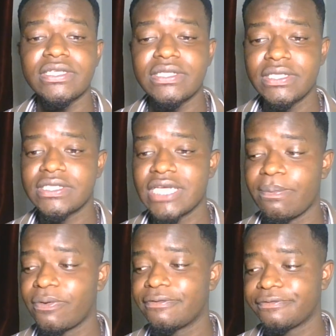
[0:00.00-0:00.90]
this
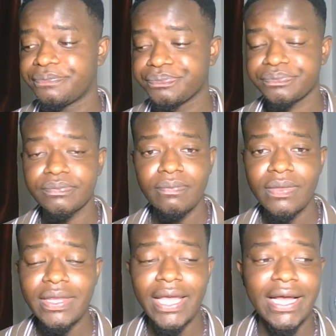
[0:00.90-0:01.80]
type of
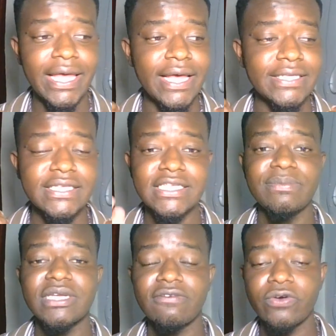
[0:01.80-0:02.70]
system
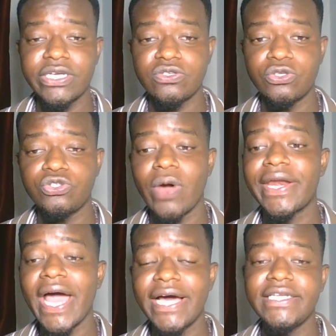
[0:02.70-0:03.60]
that I've already taught you and
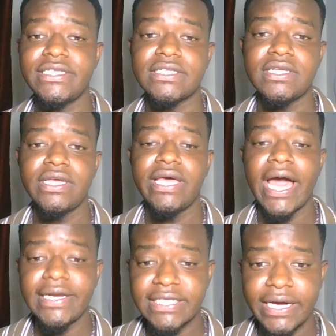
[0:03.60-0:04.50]
add it
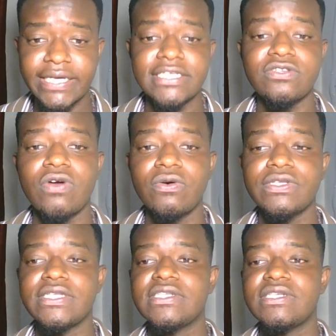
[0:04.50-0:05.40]
and integrate it in your own
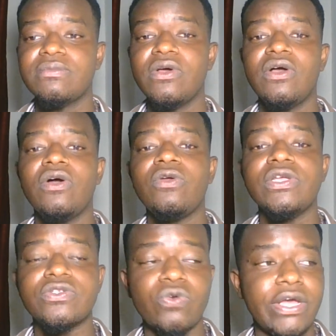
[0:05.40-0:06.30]
system,
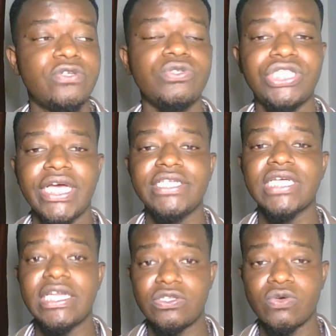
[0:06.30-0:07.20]
it's going to change
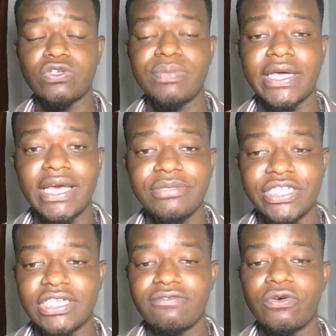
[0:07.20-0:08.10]
and it's going to be a game
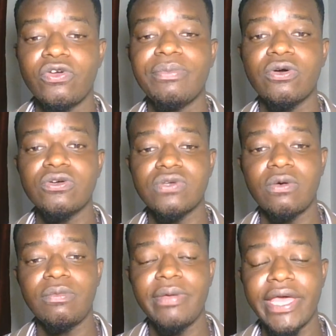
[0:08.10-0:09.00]
changer for you because you'll
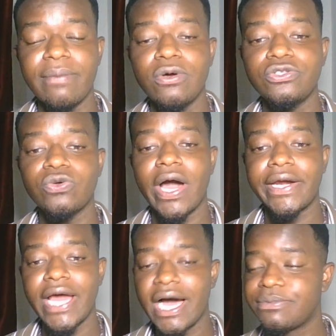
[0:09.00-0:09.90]
be able to
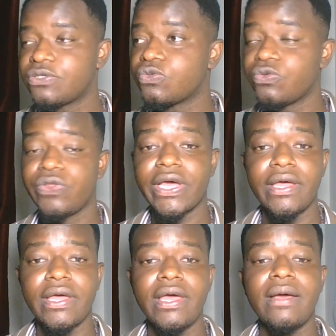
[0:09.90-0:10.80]
adapt to the
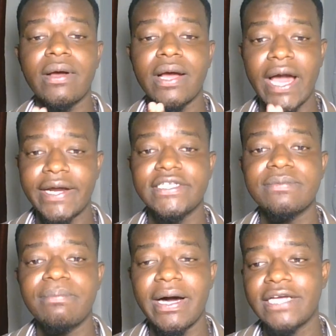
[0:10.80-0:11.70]
current
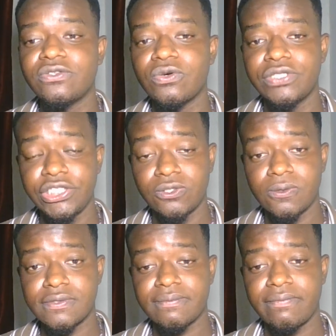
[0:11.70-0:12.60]
market
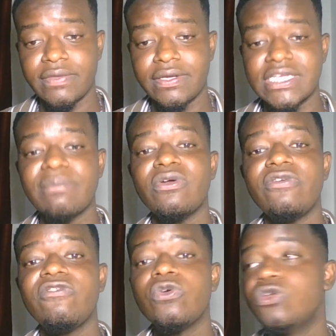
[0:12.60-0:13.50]
conditions. Some of
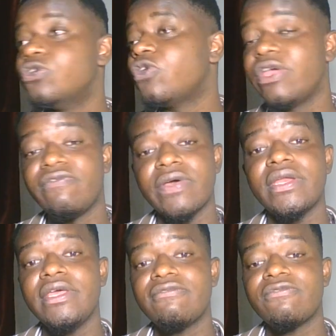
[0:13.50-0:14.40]
you don't know even
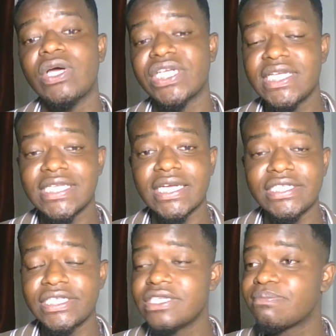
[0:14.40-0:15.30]
if your trading
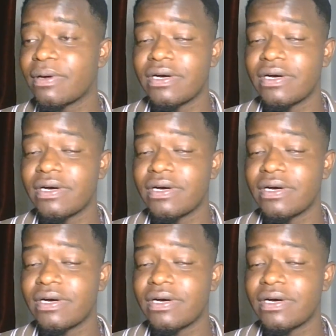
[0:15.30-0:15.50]
strategy is